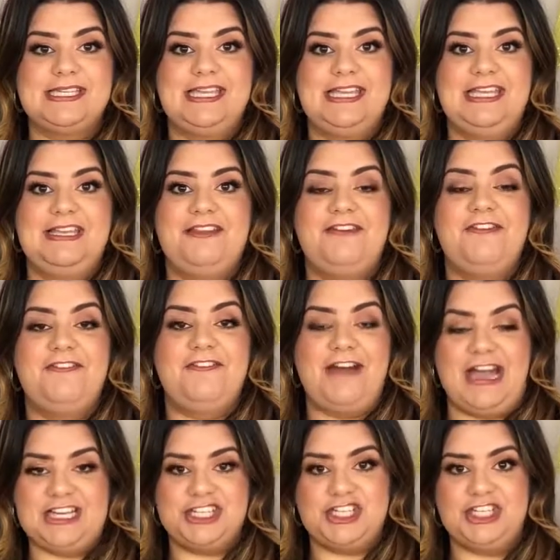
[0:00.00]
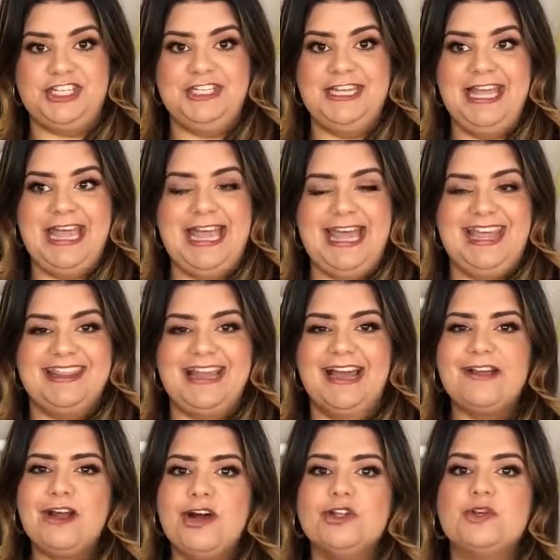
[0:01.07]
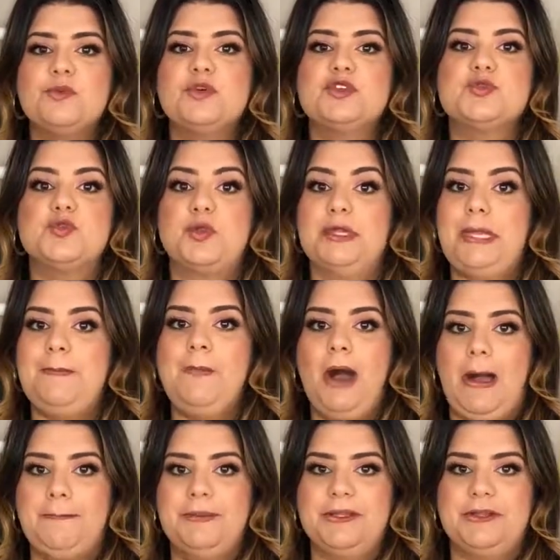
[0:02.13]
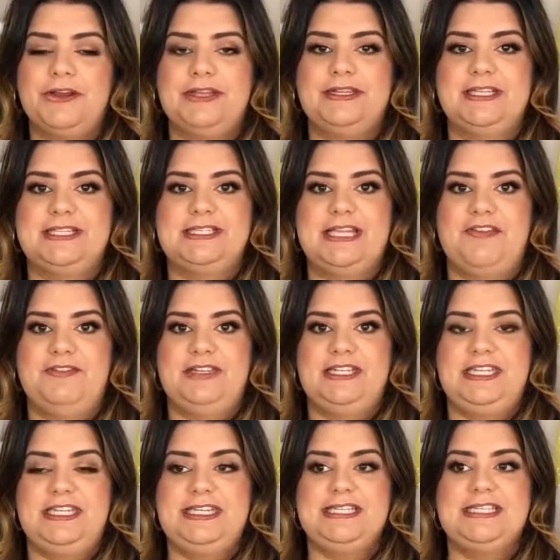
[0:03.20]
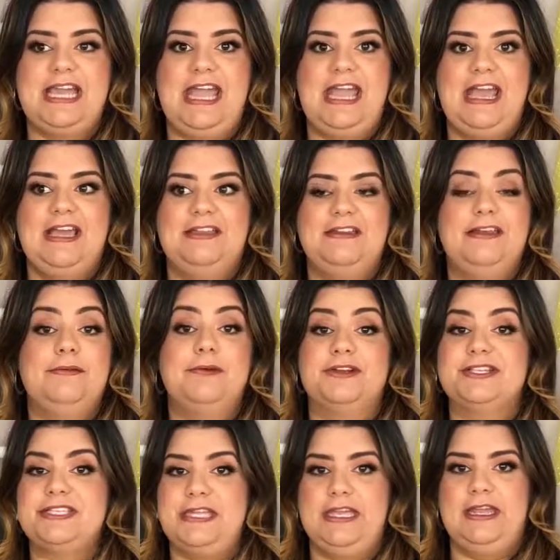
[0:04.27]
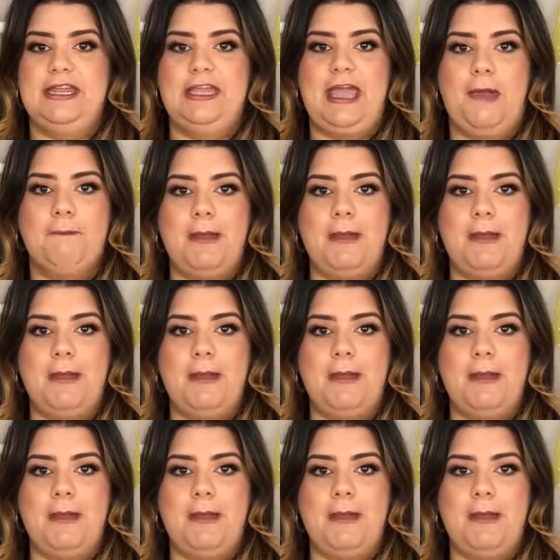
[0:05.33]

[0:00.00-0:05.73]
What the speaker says: in fashion. That color was really popular in the 70s, and we're seeing it again.